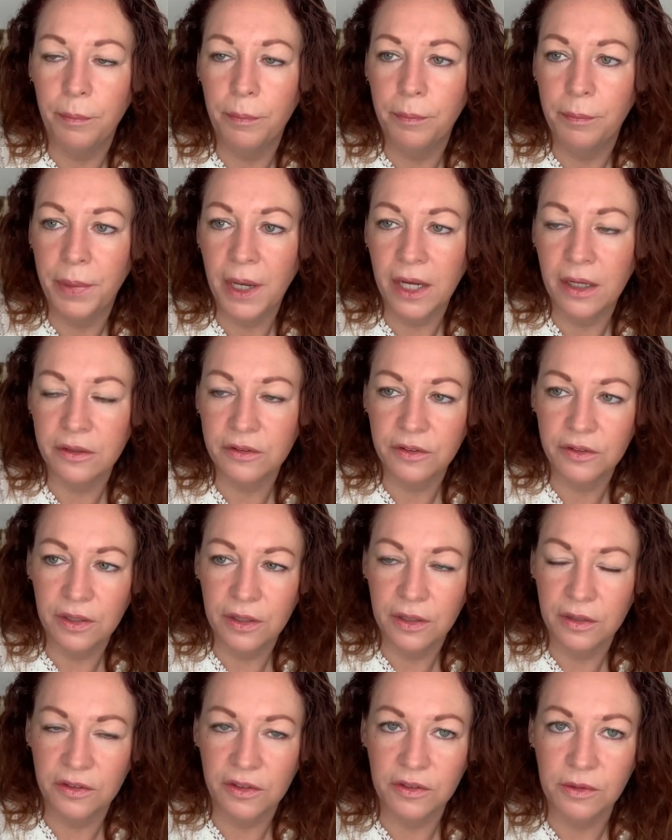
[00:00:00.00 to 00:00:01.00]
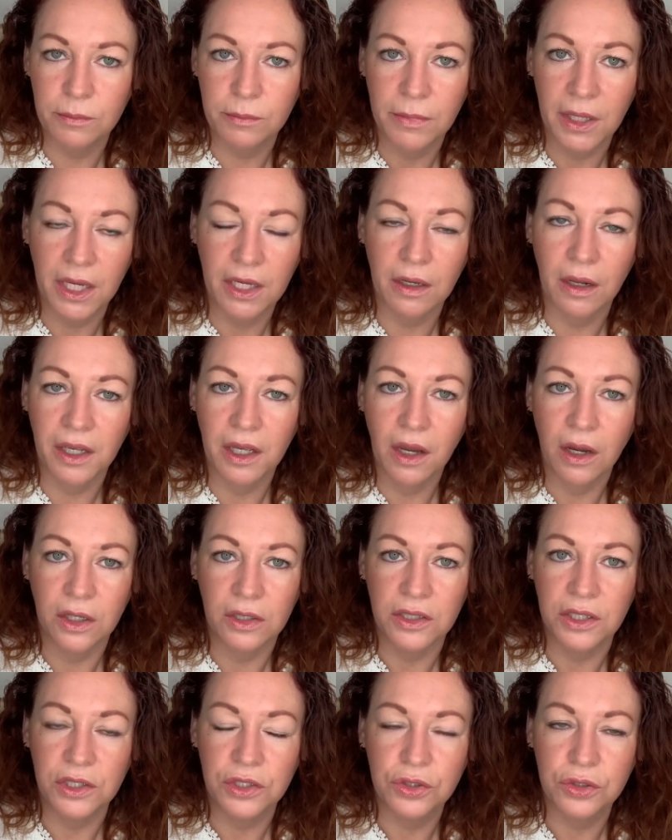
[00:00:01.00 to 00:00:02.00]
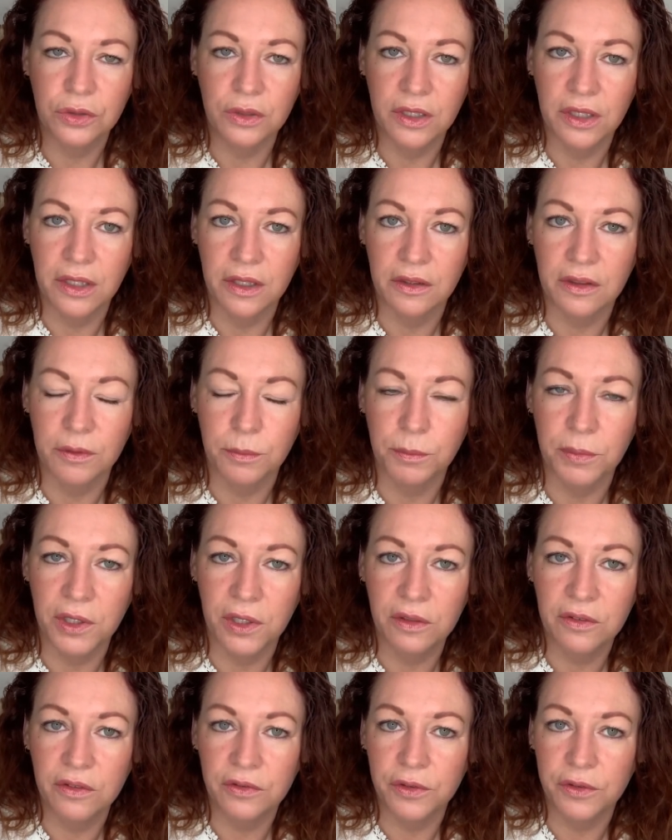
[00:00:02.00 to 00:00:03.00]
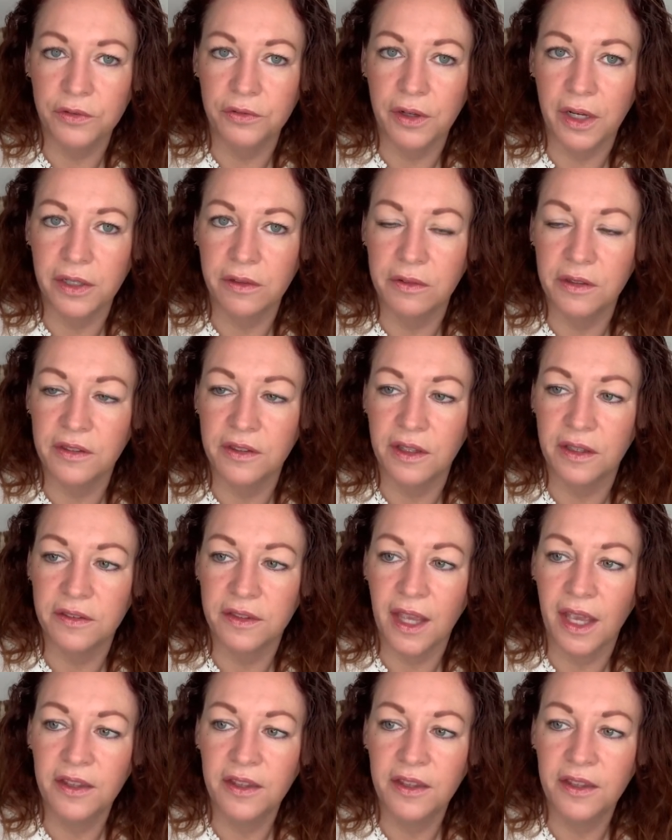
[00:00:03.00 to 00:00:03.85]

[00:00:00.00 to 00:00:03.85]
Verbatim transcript: but doesn't mean I can't enjoy the beautiful fragrances.